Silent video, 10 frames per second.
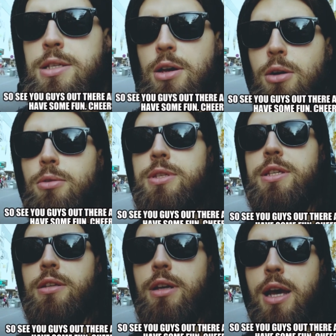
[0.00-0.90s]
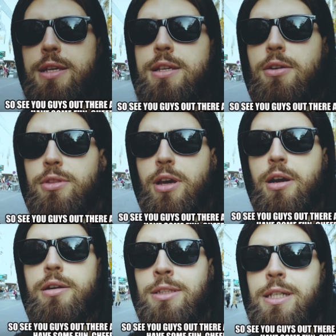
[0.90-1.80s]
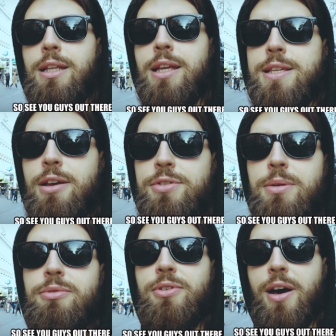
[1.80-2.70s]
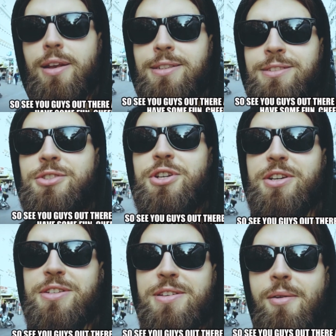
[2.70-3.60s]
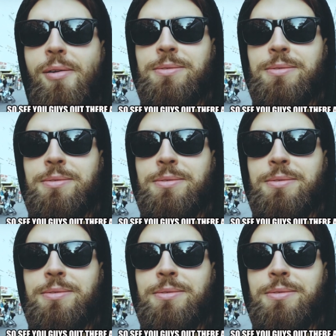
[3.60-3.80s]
So see you guys out there, and let's have some fun. Cheers!